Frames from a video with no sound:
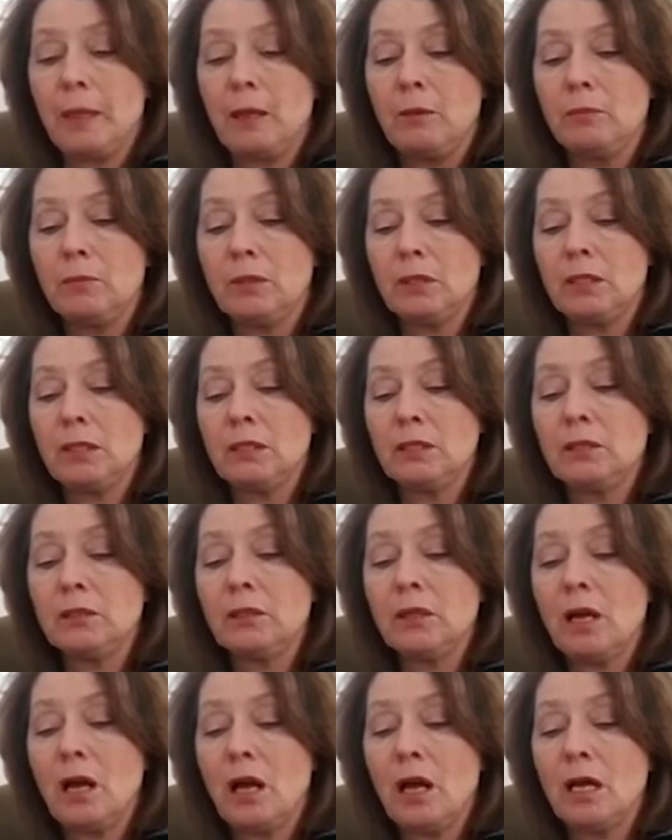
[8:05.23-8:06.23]

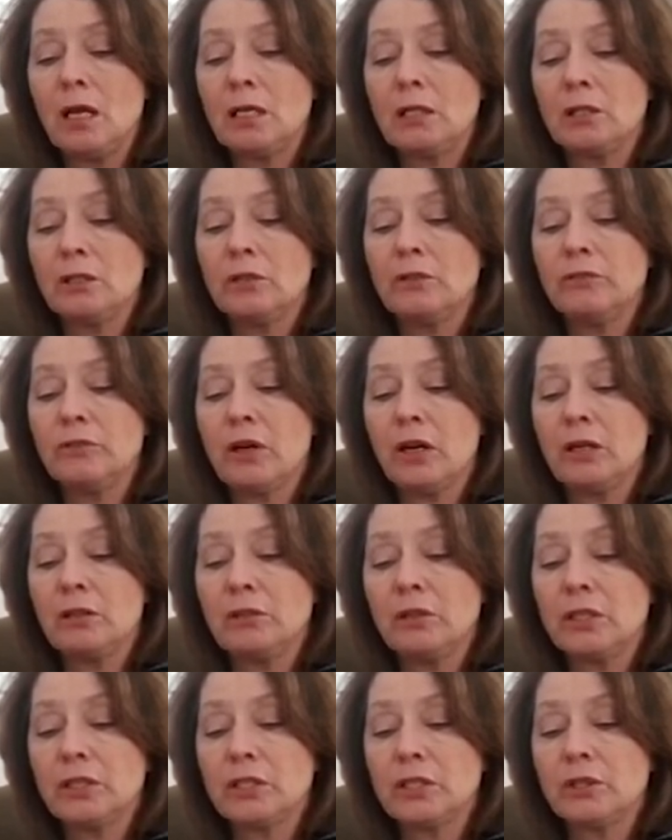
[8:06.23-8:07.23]
Melinda eyed her
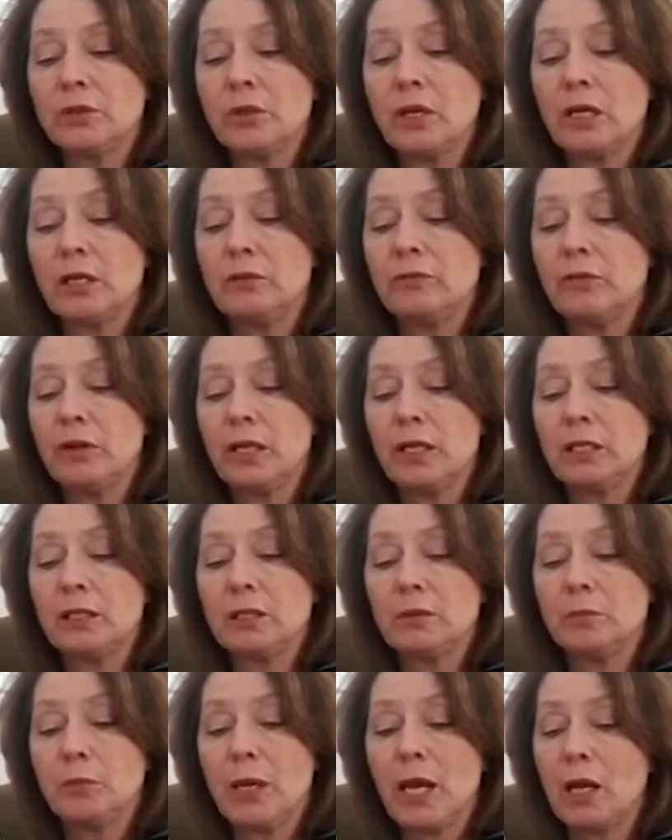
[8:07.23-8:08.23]
father as she tried in vain to
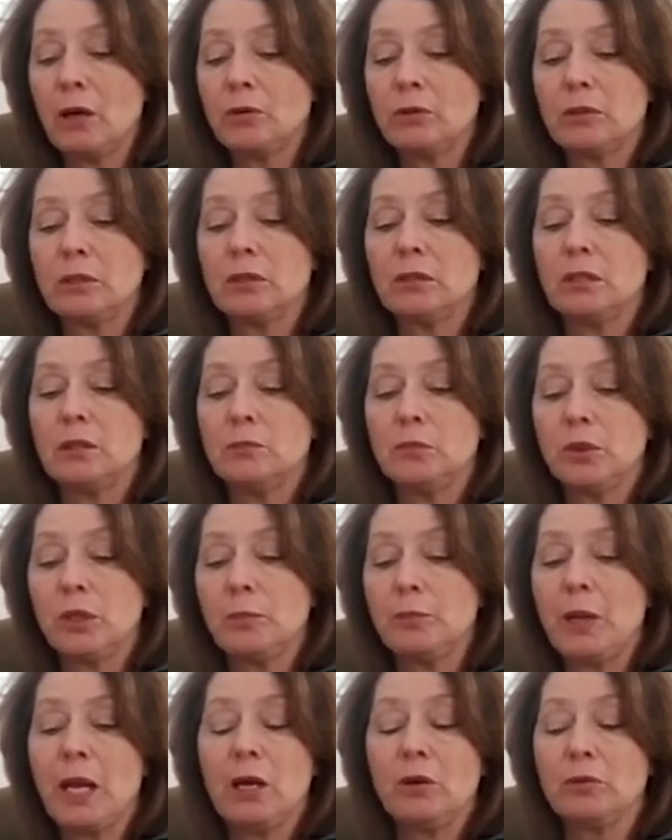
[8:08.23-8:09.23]
put
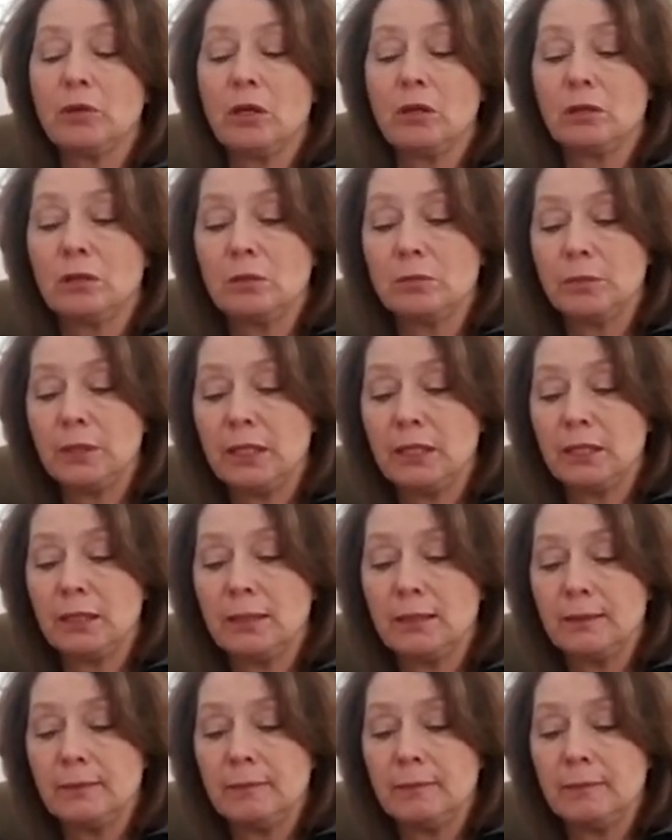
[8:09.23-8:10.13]
a pout on her beak.